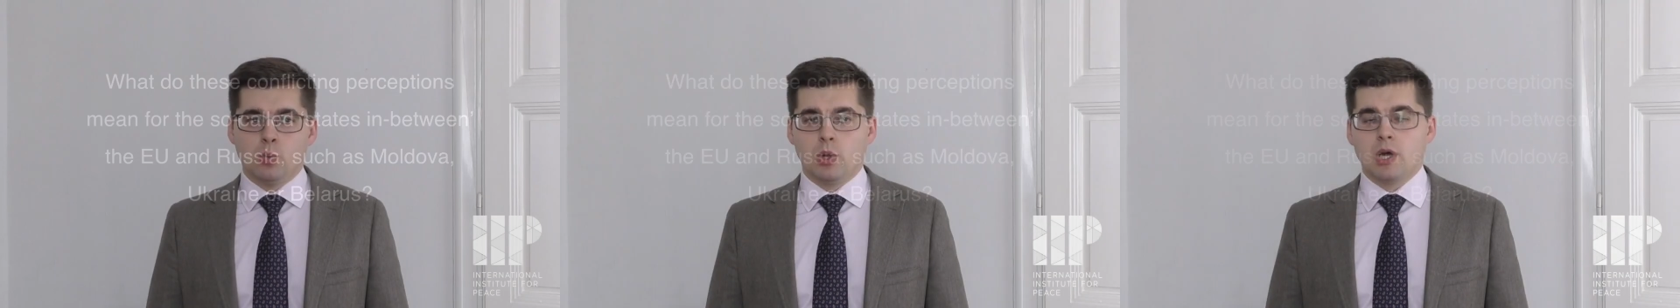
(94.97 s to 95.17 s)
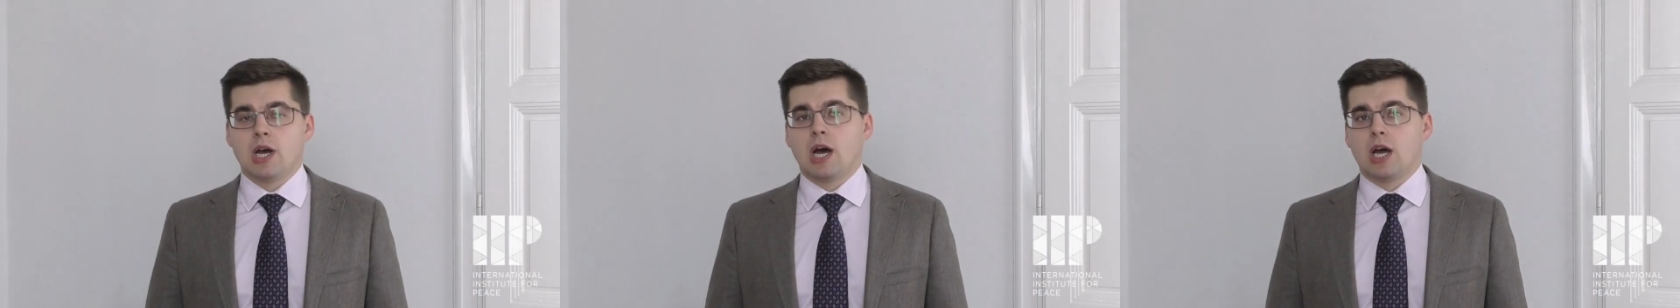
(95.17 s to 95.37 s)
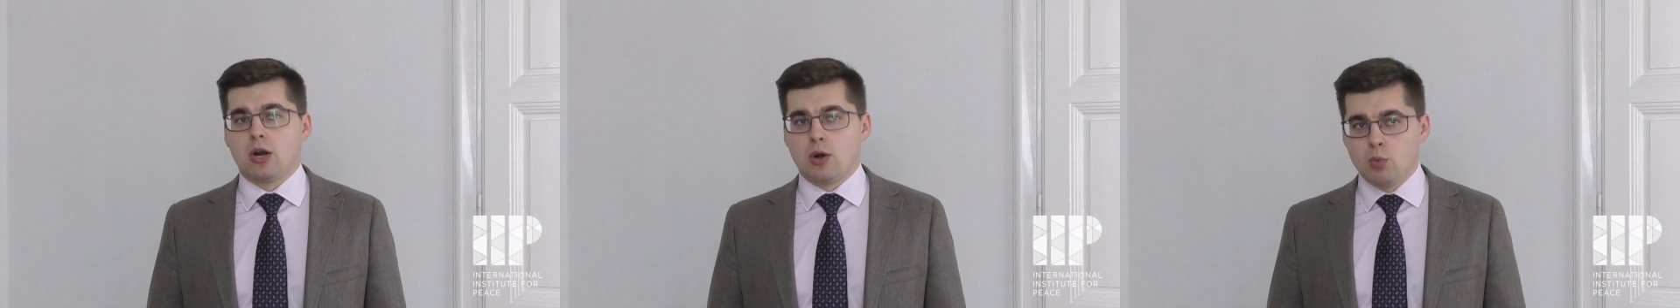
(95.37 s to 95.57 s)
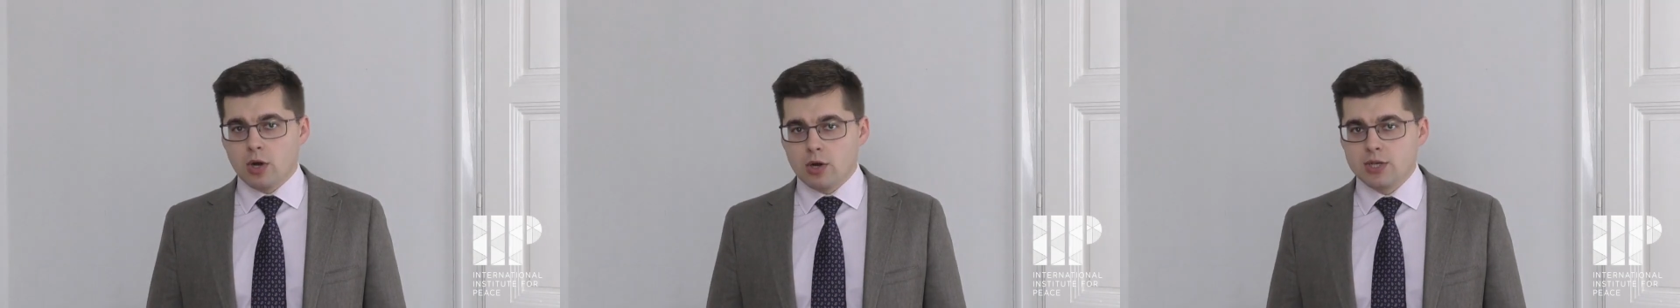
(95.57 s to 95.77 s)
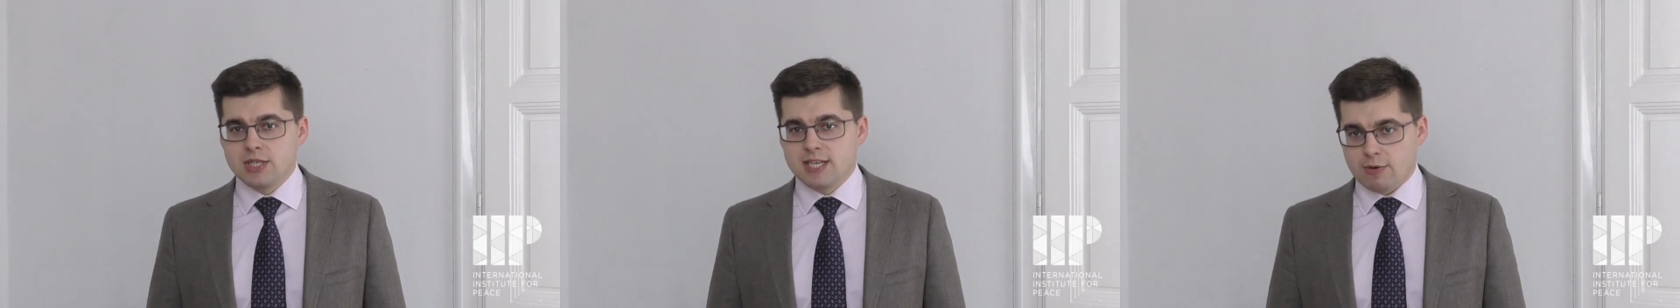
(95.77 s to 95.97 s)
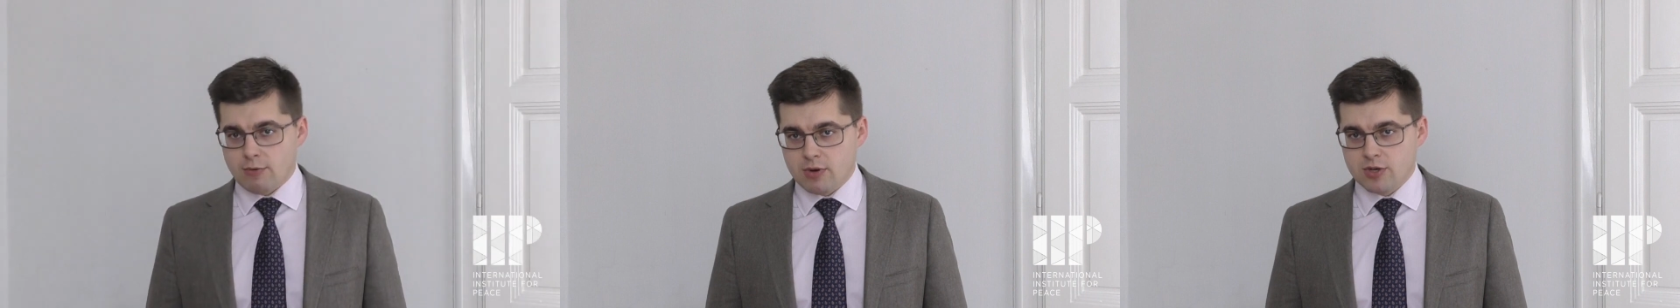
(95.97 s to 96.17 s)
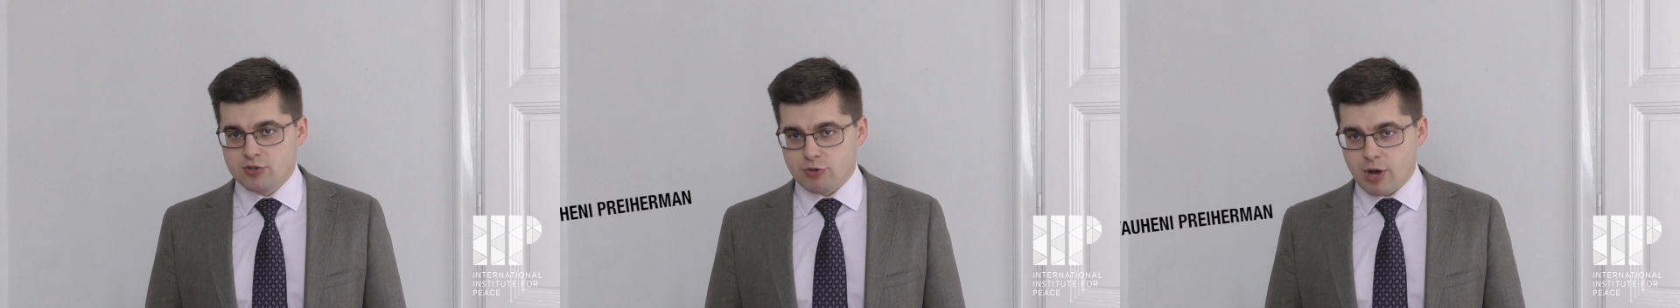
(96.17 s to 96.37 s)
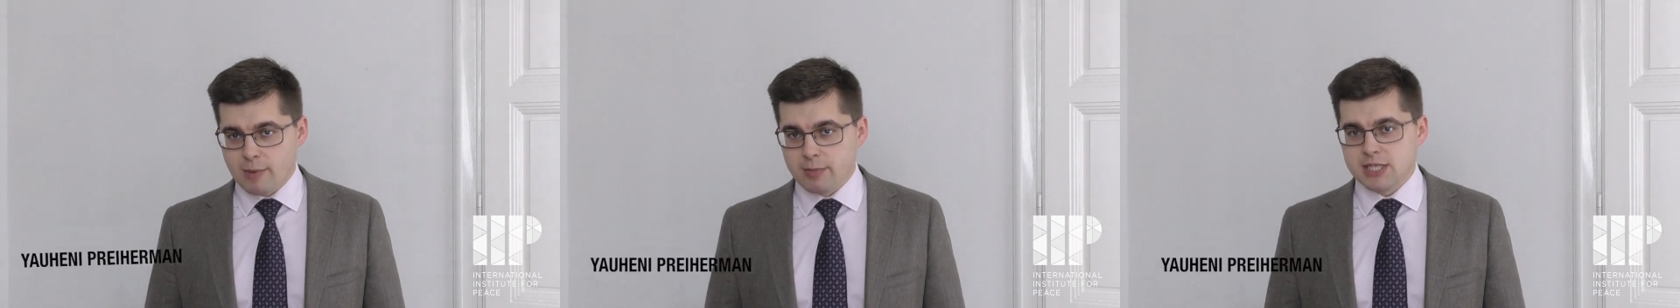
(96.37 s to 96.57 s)
Well, I don't want to
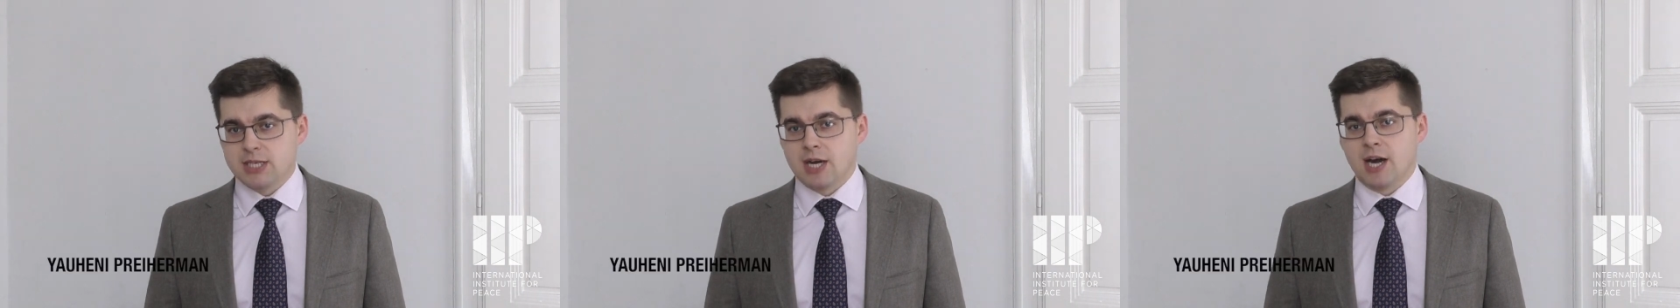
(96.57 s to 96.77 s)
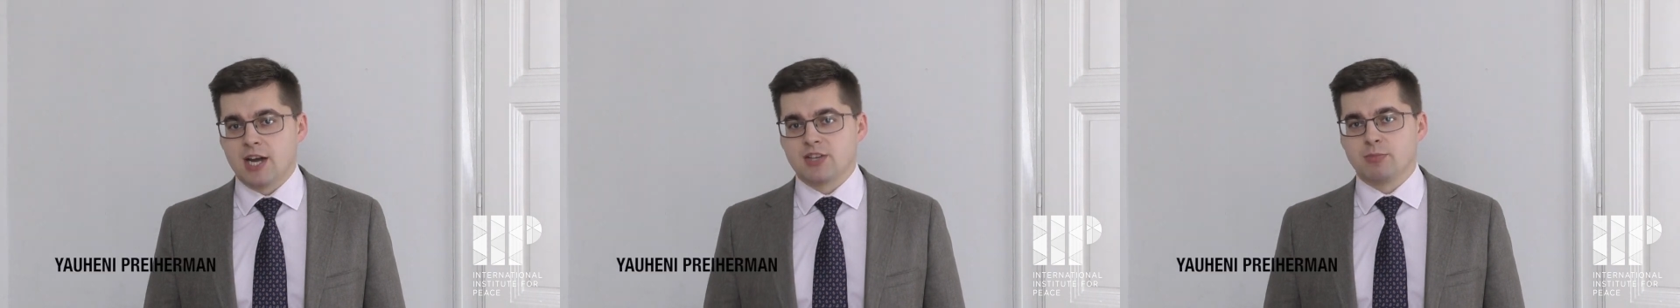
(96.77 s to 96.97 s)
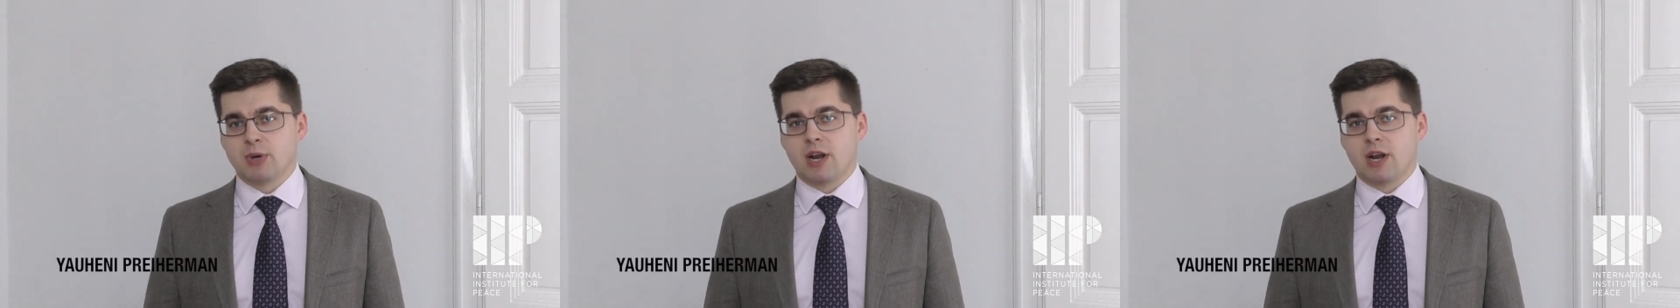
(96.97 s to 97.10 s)
dramatize,